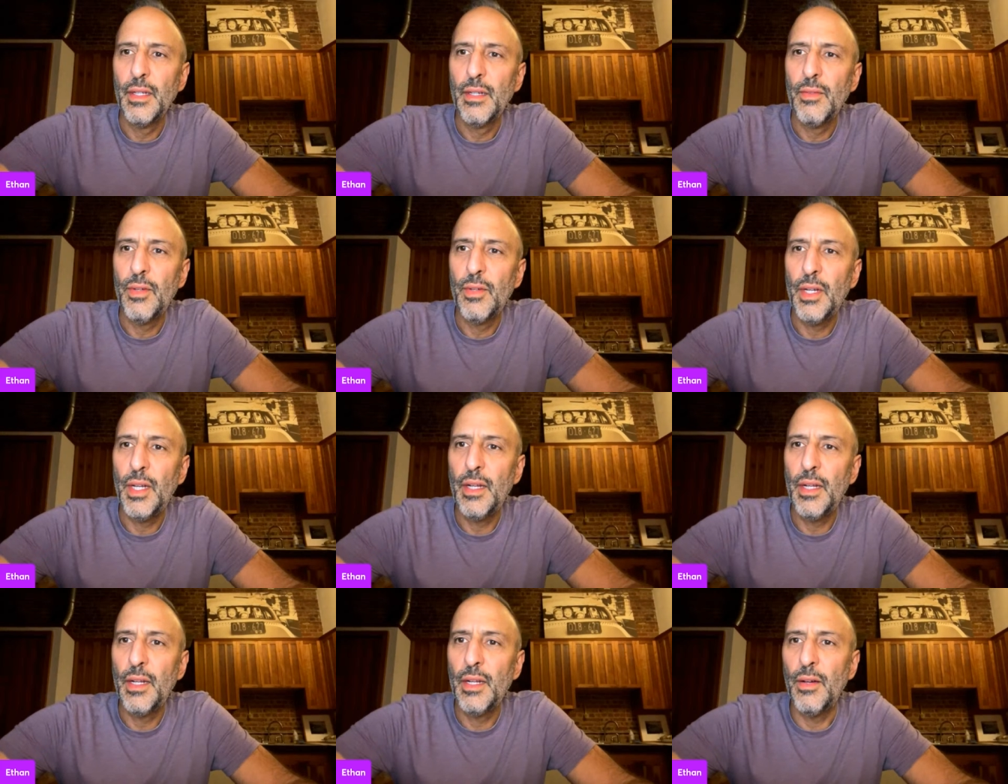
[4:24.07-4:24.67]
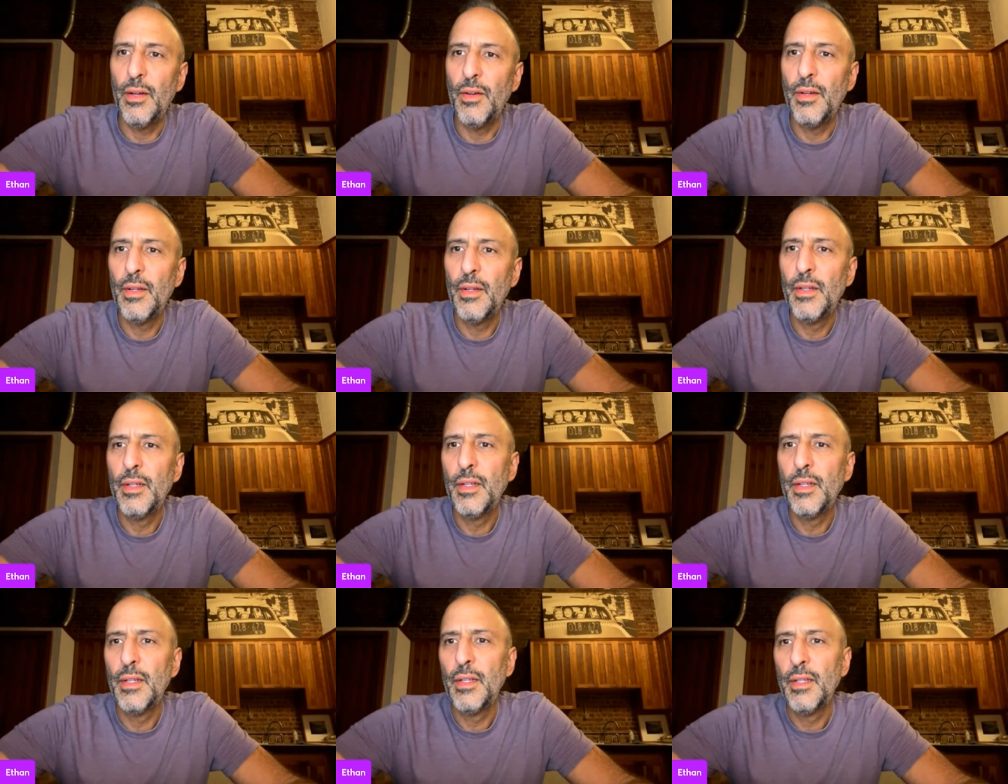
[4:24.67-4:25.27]
What do you know?
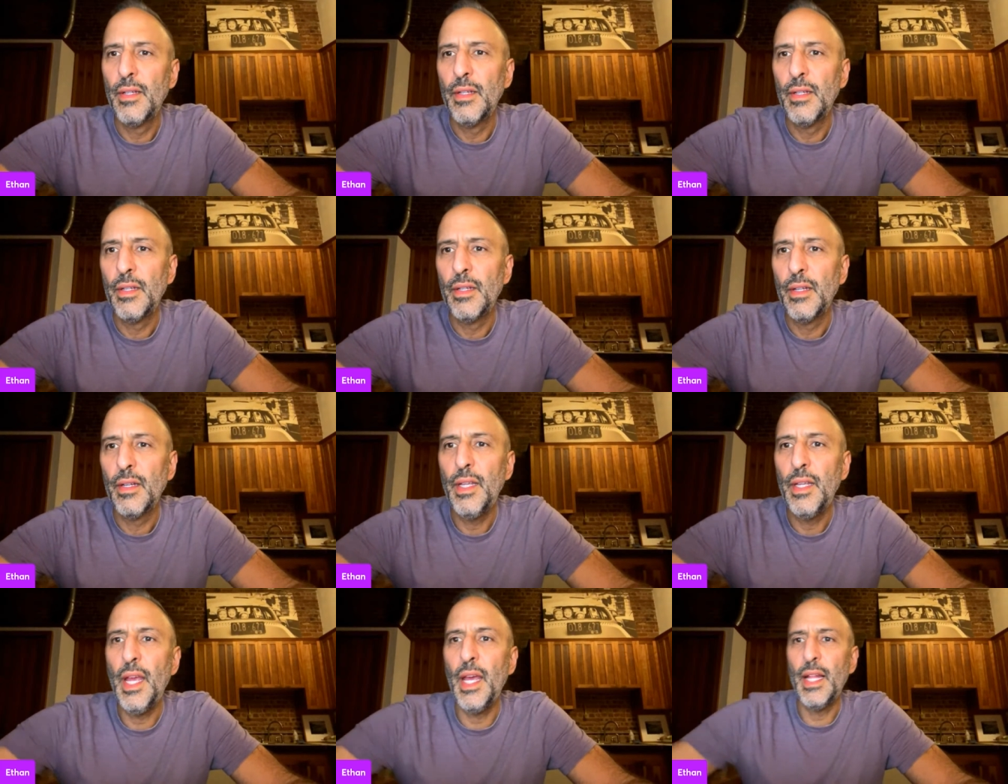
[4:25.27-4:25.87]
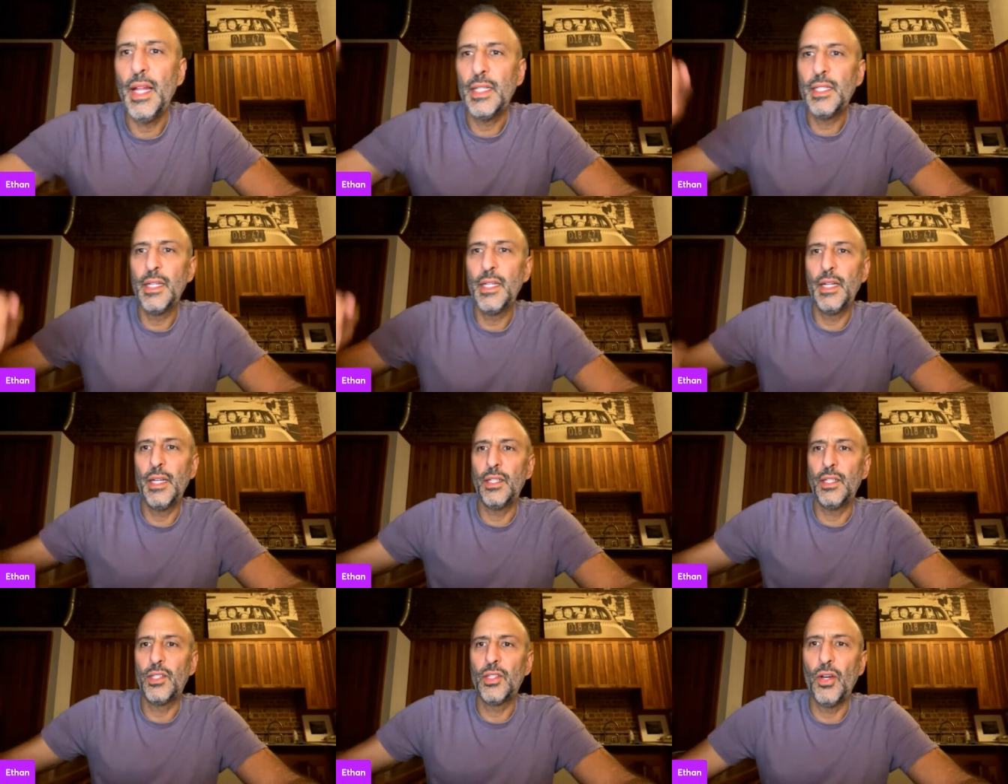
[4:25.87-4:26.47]
Yeah, that's a
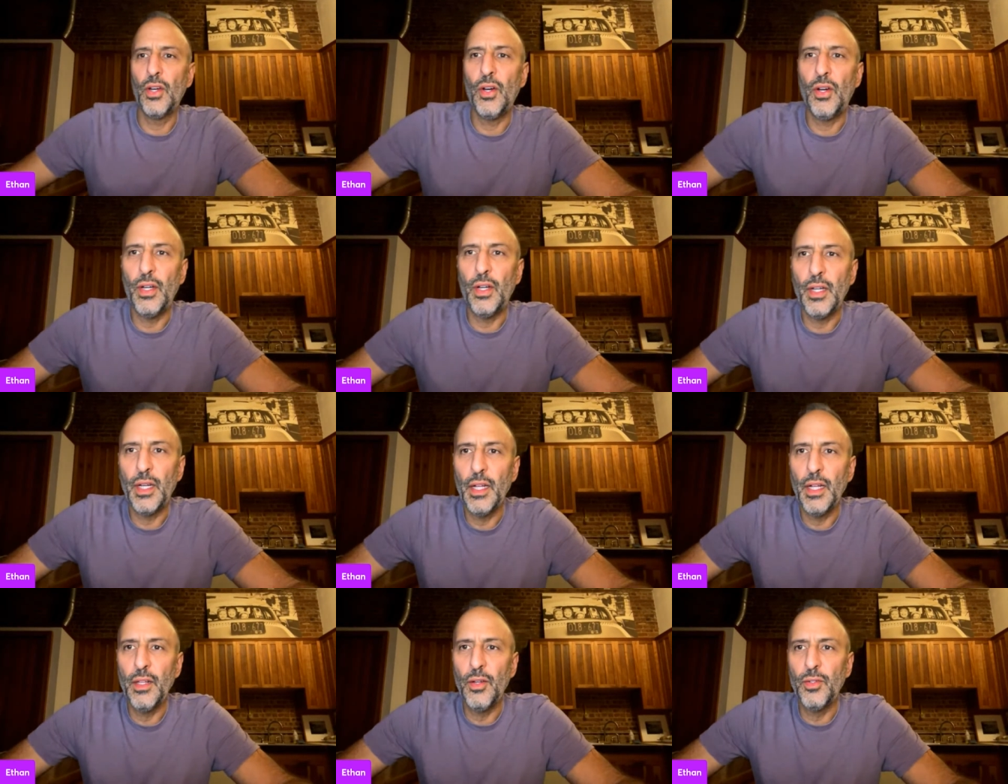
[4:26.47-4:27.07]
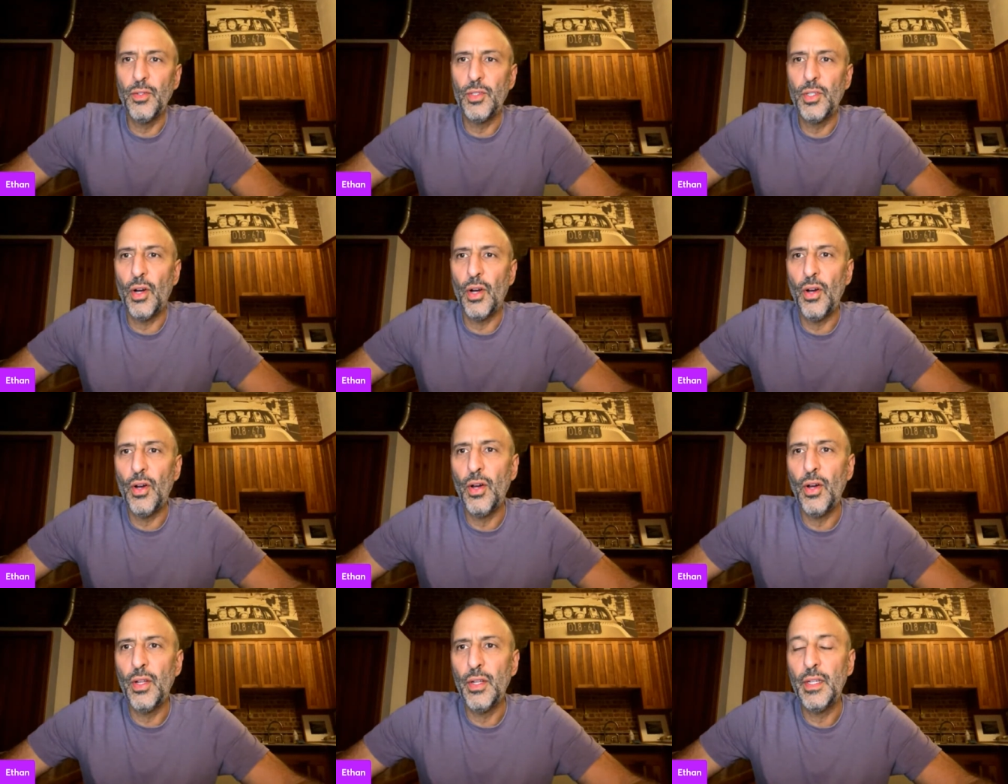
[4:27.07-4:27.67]
nice song. Hello,
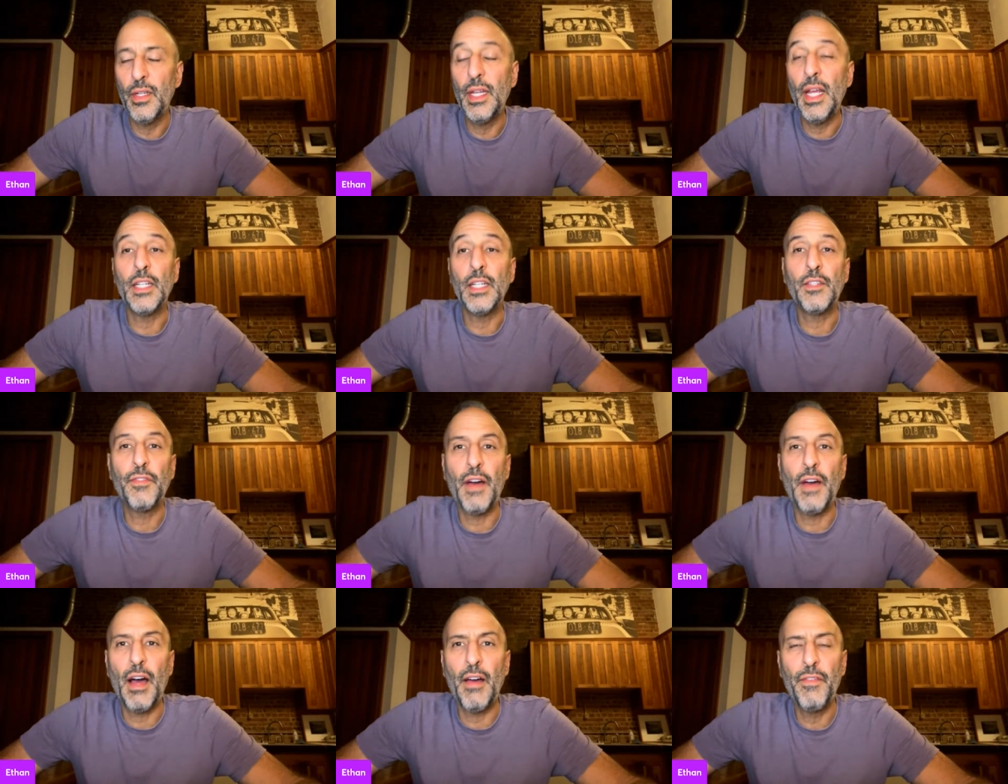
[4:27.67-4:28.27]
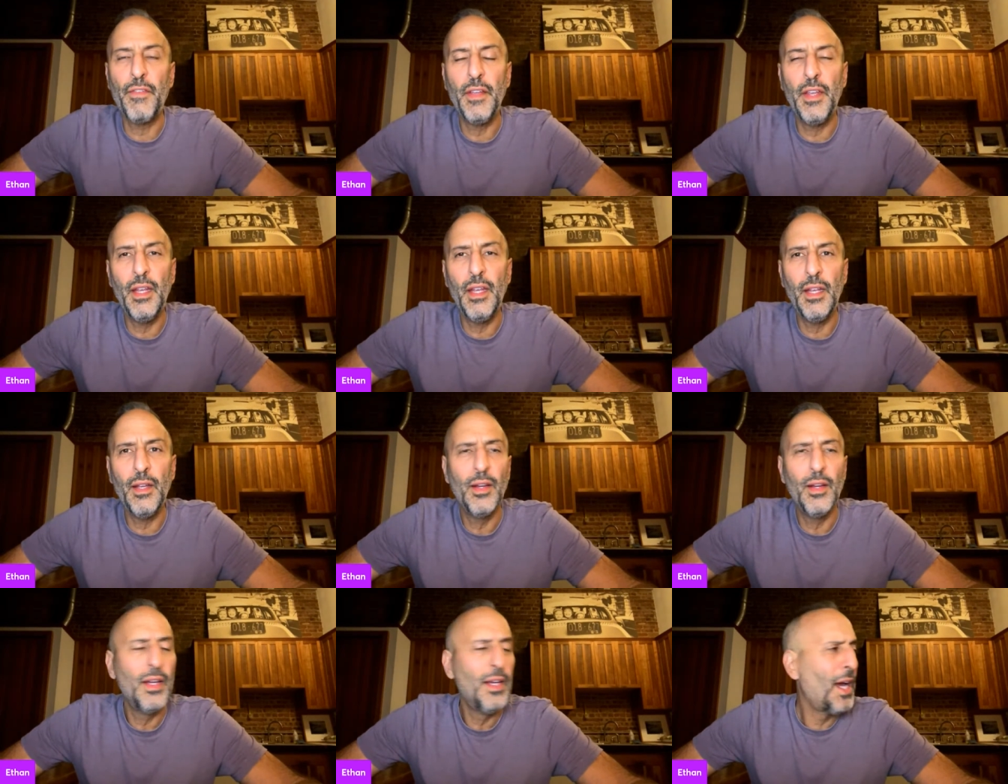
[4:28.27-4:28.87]
Dawn. Yes,
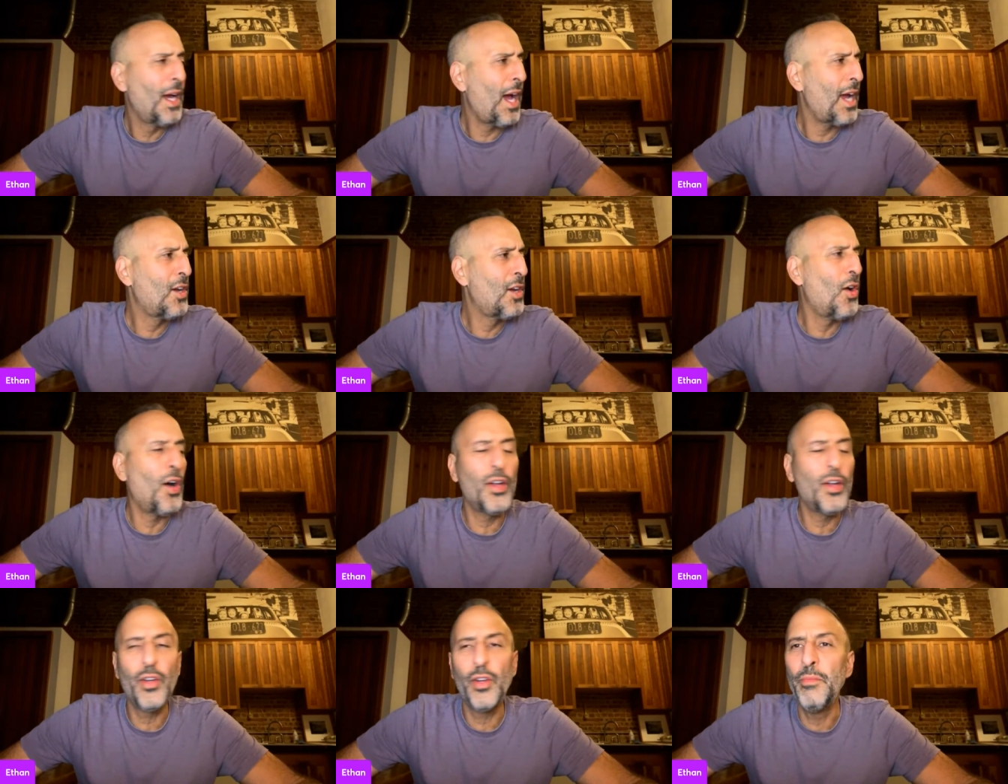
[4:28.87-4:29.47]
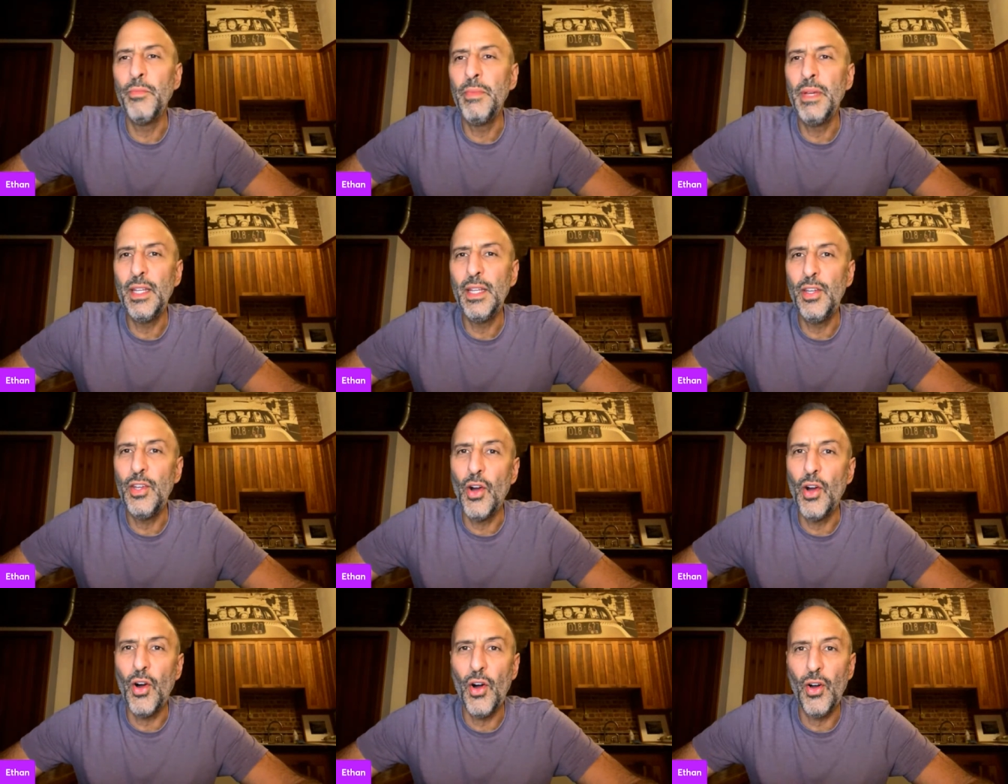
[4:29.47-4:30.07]
Fafi. I caught her
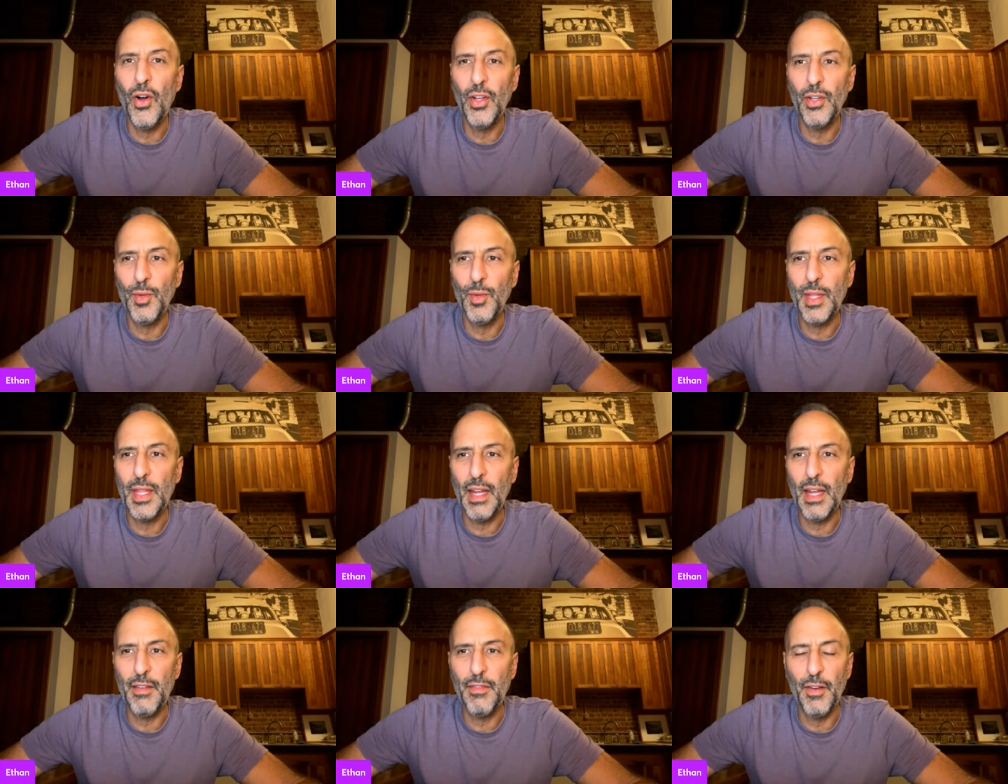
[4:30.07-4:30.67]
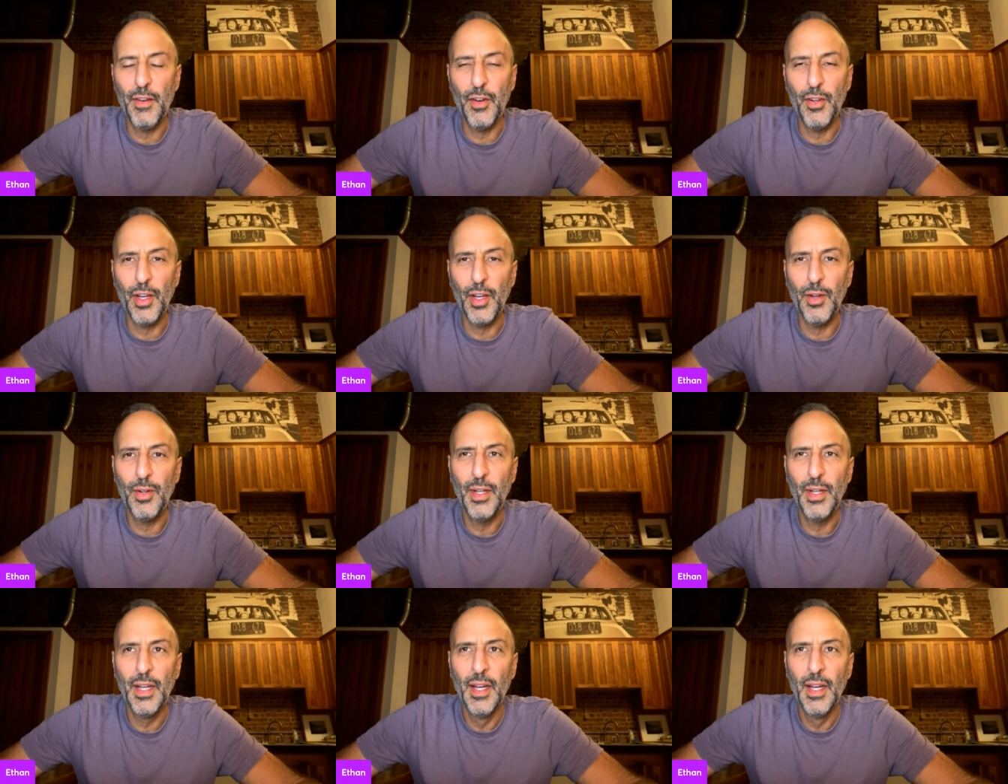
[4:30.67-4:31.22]
mid-yawn with that photo.